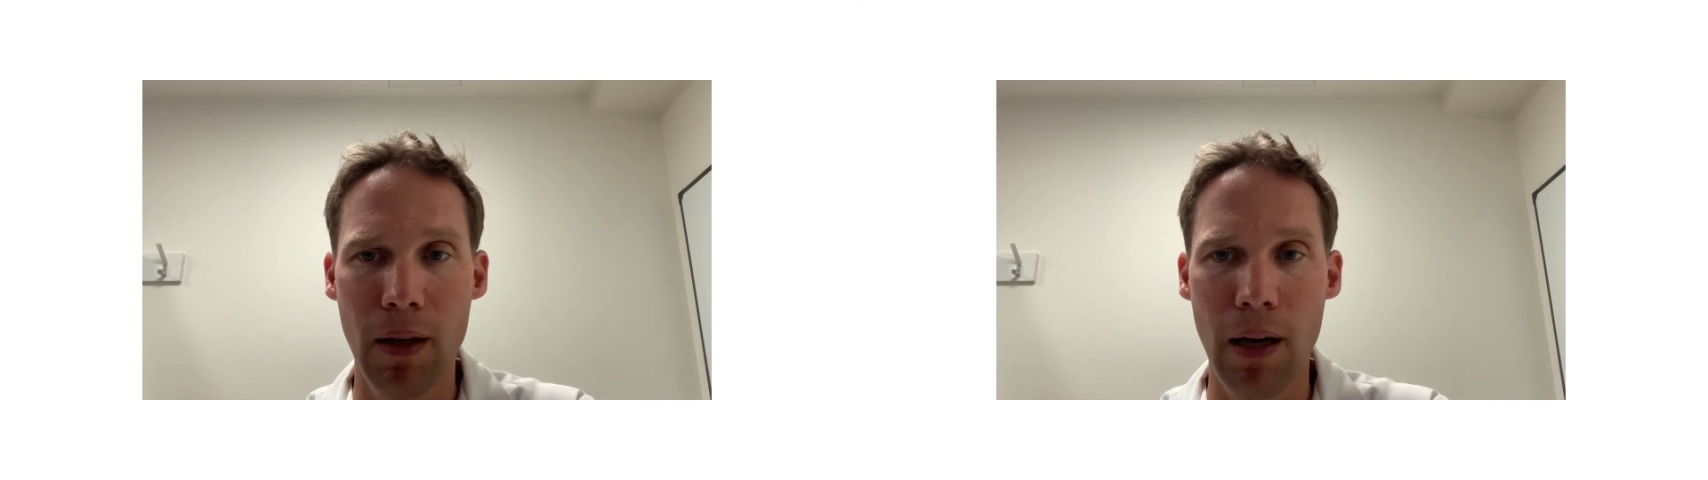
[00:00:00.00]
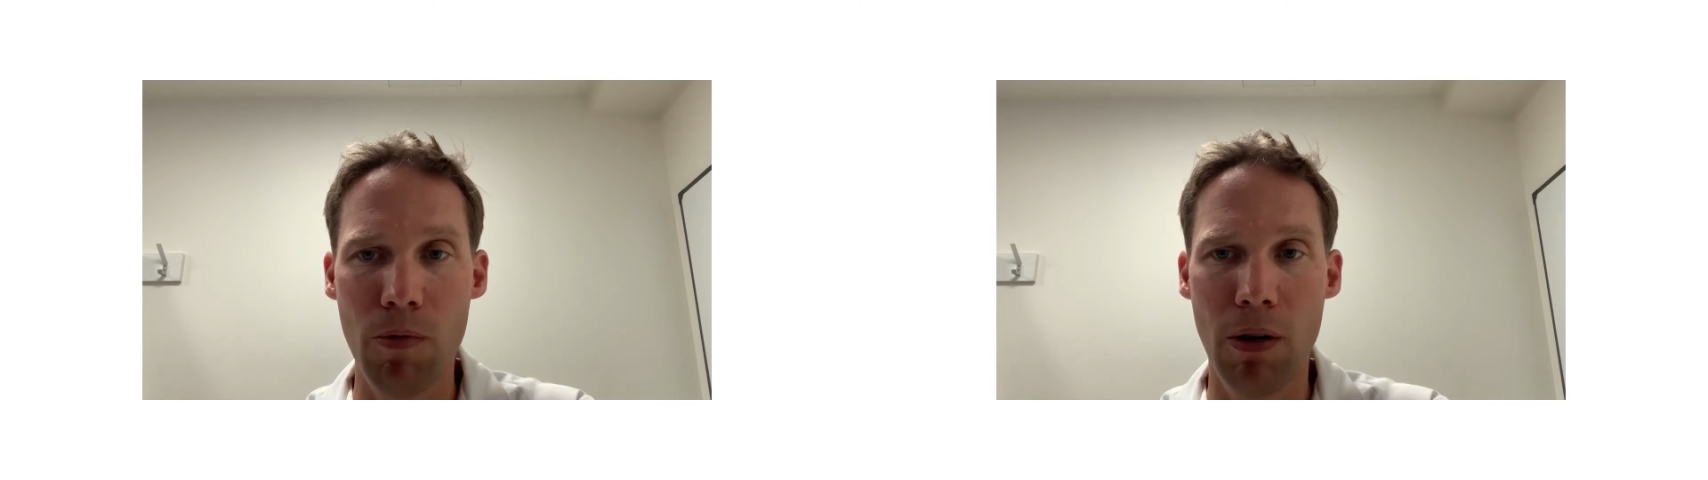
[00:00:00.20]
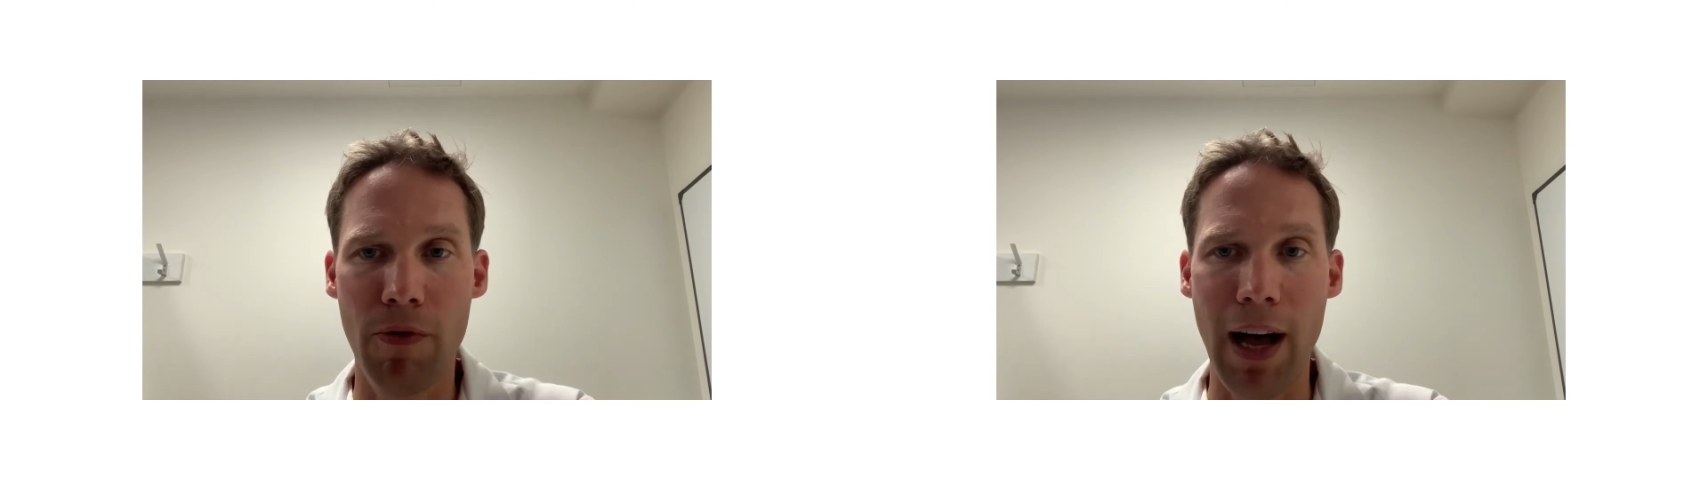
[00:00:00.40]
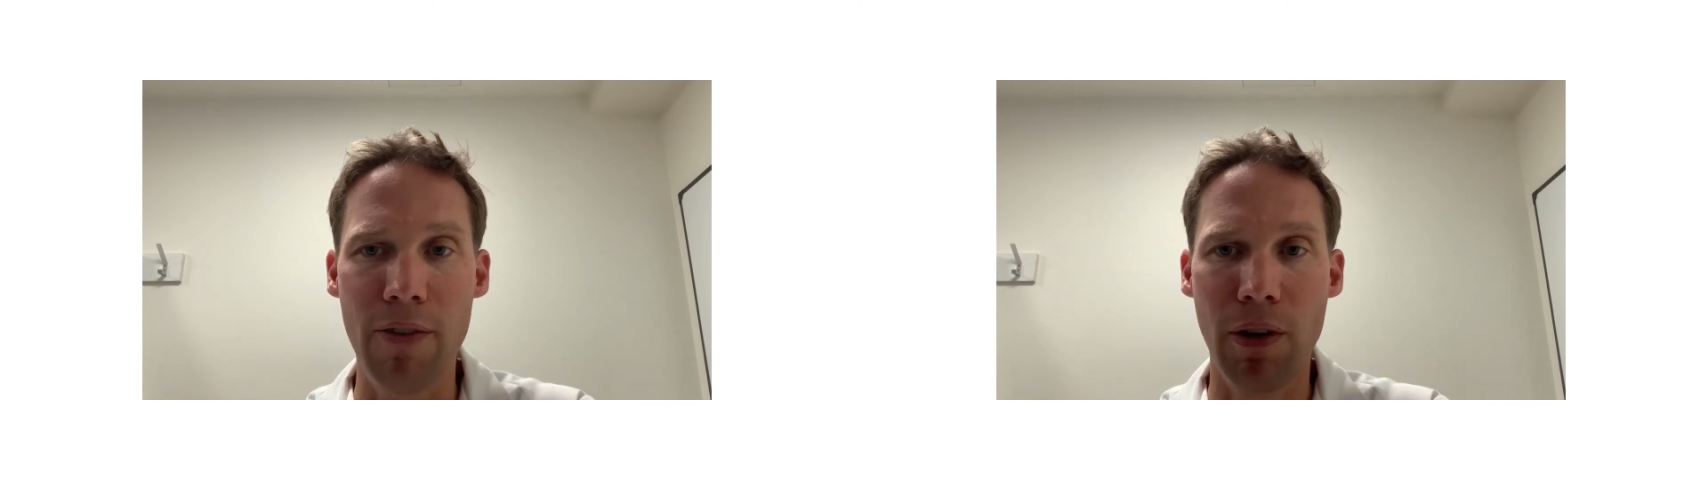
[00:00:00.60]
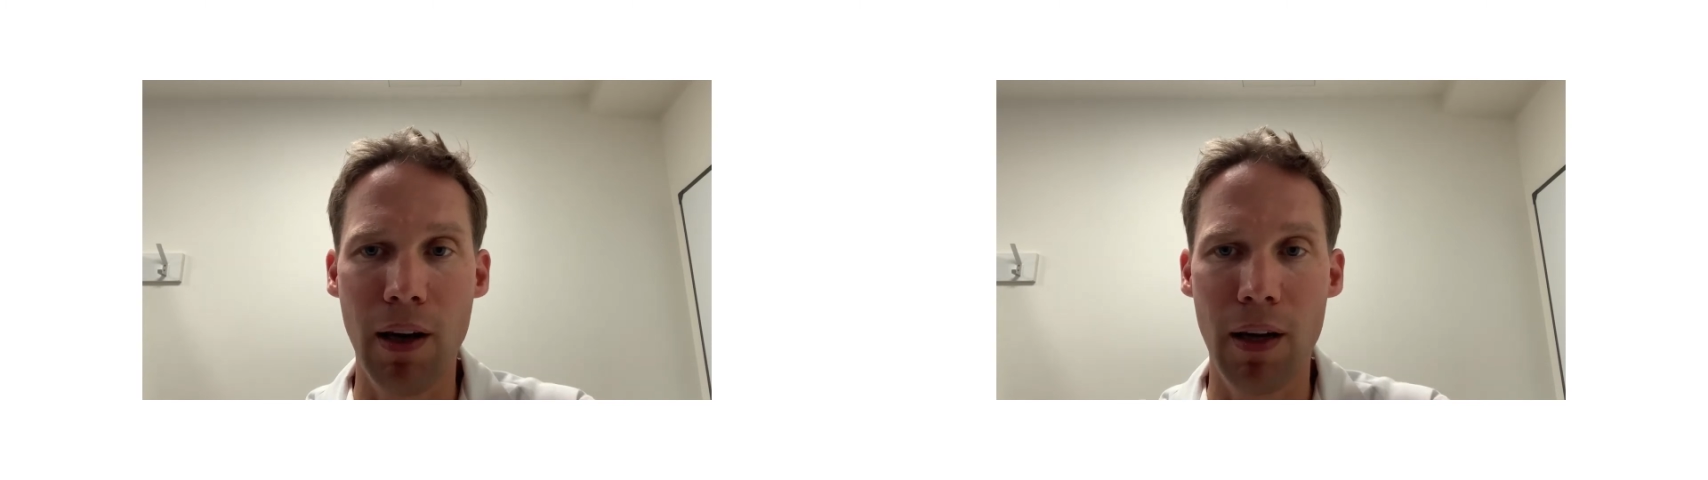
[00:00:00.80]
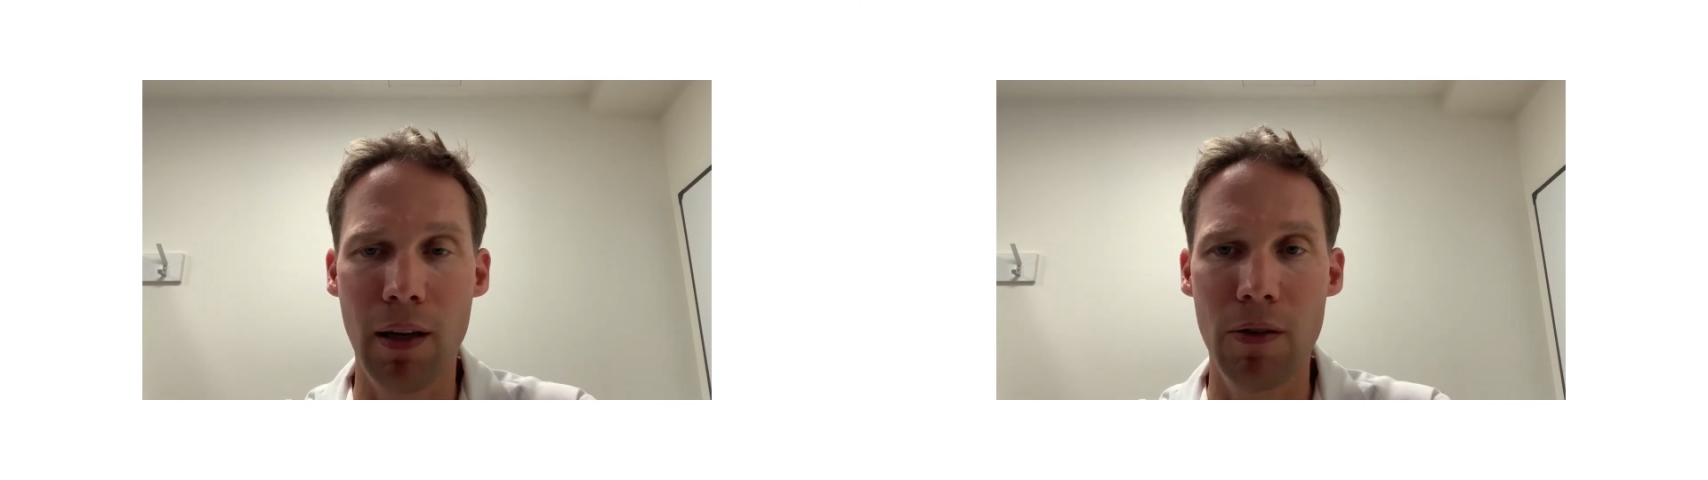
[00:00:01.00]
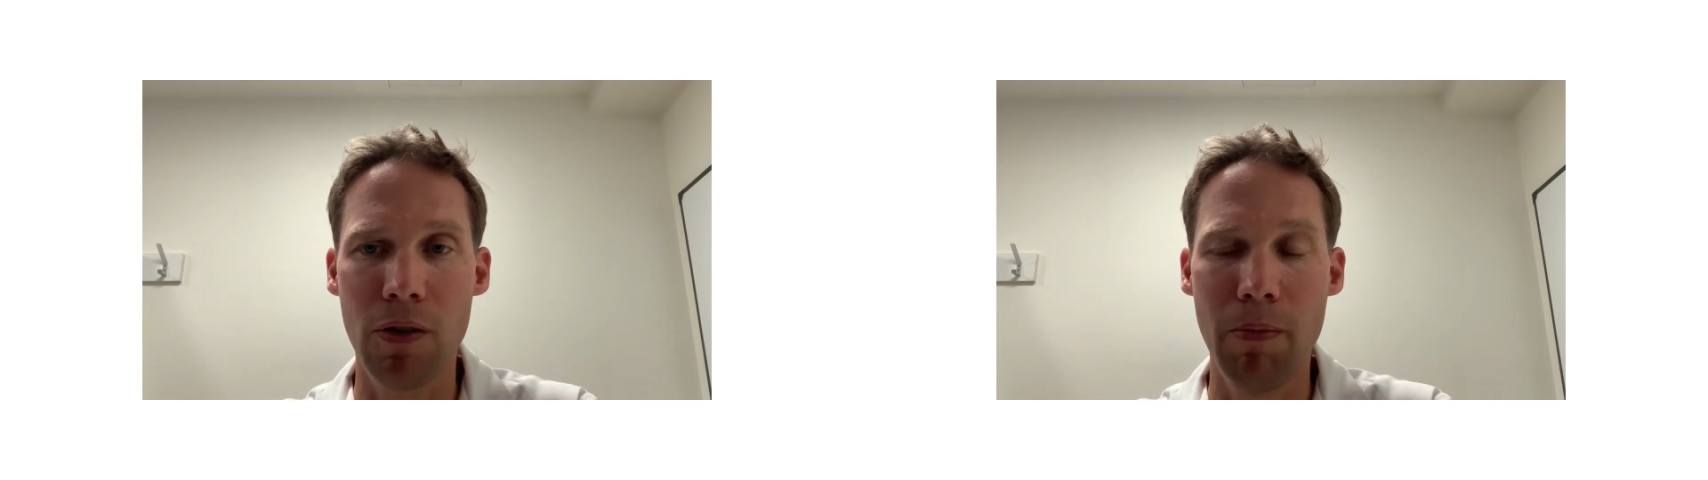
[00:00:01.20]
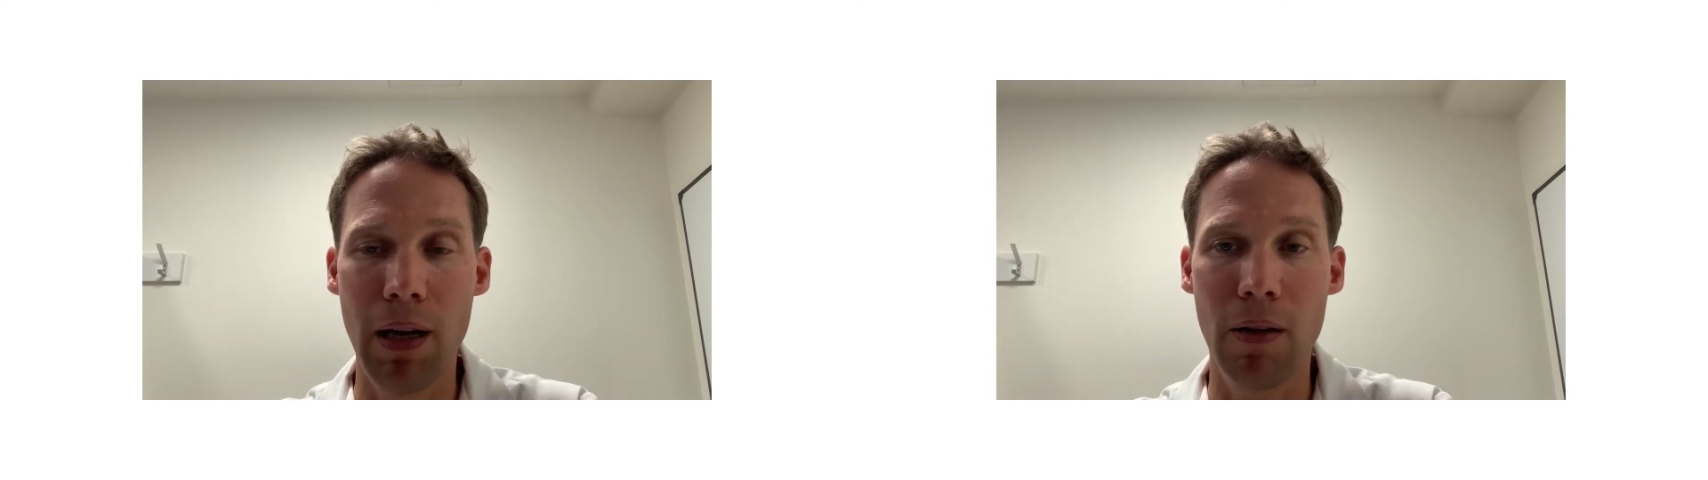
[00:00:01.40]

I run a valve clinic, and so many